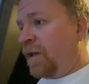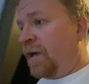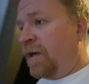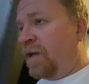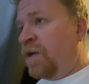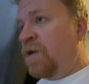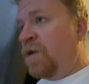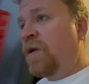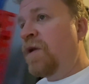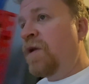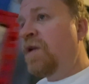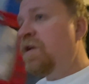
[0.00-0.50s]

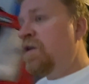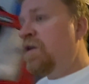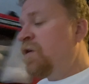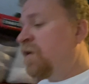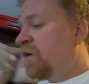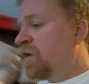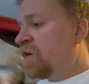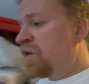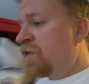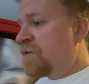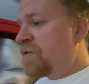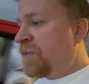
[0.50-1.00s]
Like you
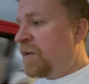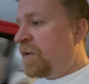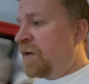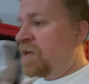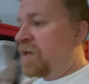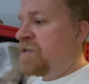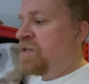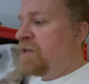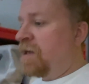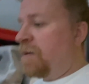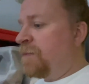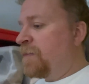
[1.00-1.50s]
can
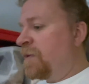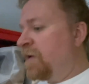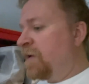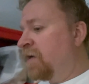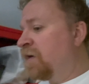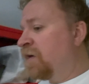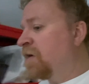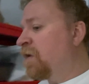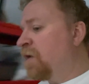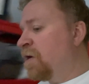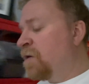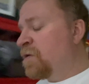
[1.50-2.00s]
experience
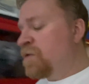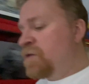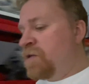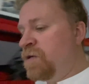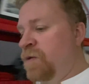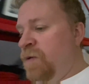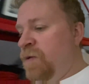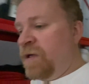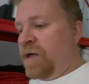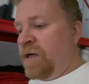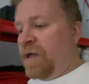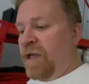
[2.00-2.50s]
something close
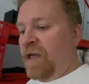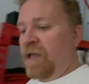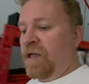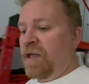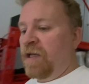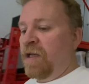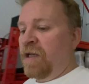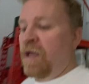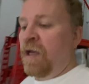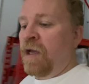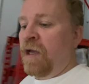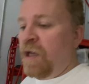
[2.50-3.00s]
to it
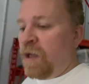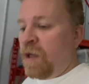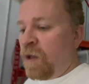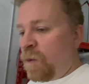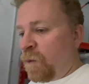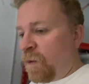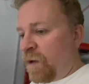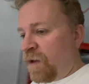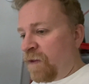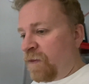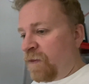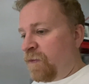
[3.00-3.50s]
akin
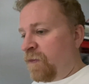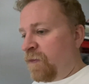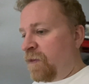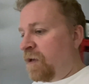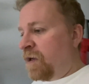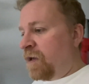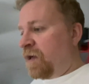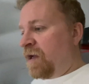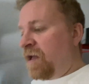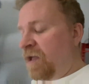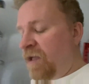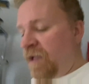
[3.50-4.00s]
with
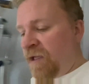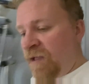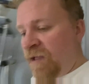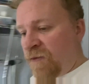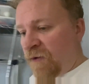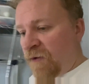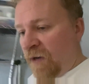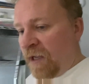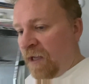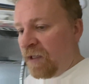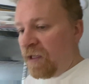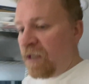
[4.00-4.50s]

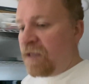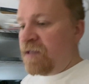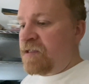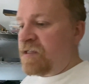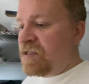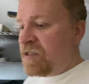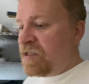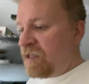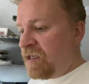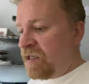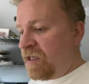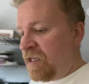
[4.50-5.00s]
either
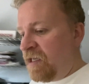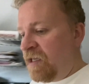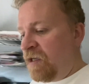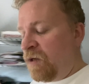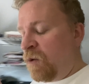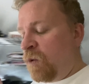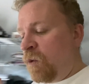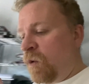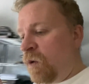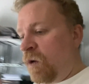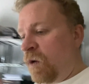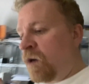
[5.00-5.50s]

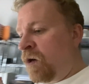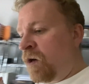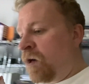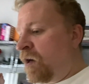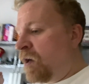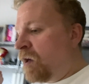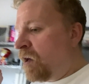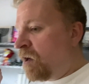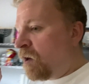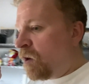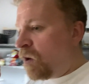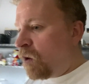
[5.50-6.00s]
LSD or
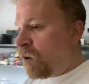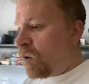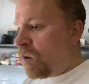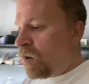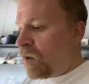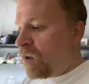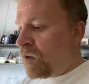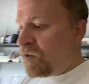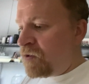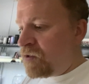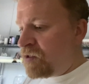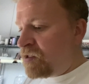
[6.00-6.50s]

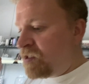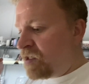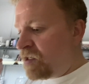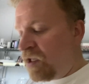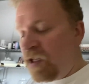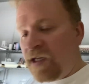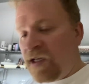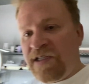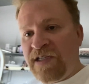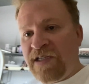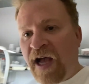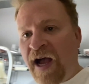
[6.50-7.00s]

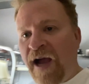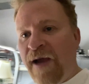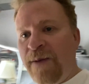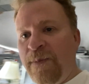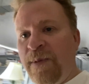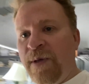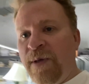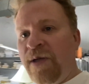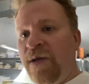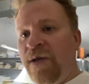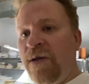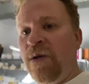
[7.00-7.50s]

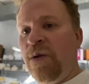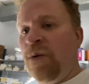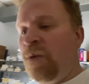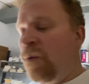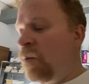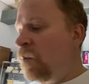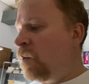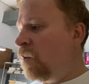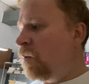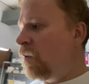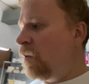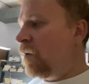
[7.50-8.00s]
psilocybin
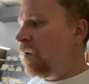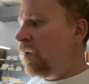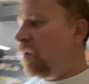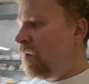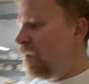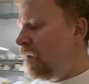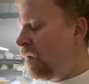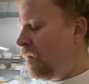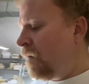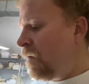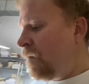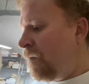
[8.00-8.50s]
or
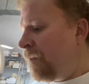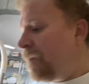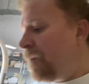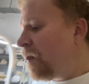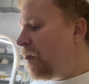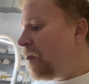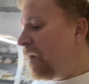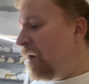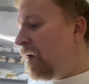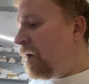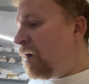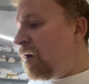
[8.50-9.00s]

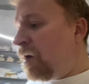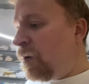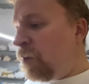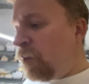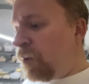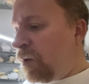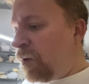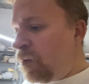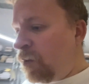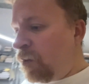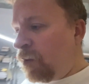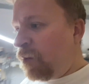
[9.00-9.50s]

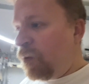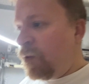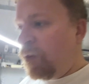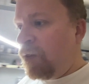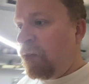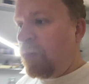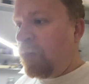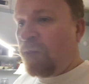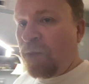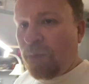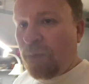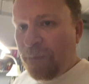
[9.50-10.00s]

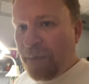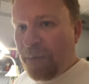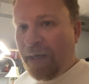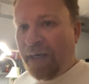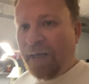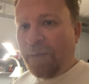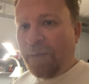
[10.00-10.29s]
the many